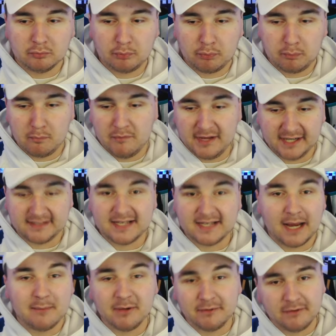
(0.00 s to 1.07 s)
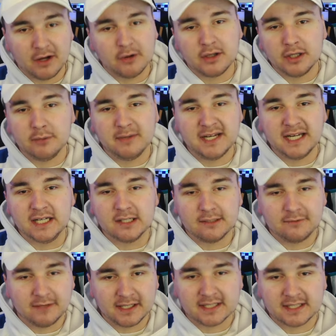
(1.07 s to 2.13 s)
the exact midfielder that we needed
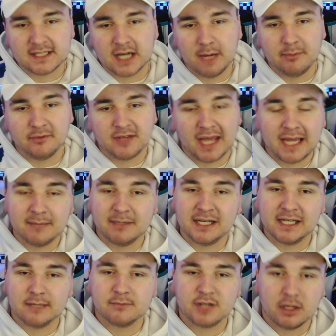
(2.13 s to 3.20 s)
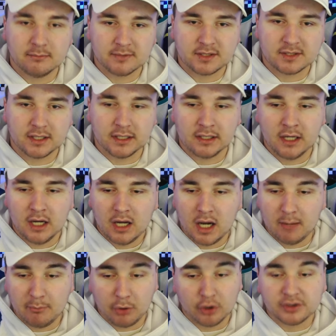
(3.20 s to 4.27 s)
for this type of game in Liam Thompson and
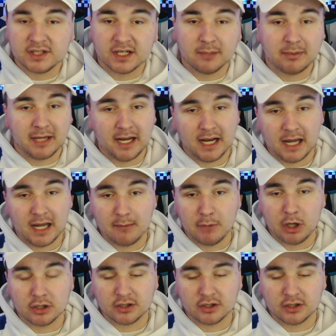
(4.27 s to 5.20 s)
brought in a player like Marcus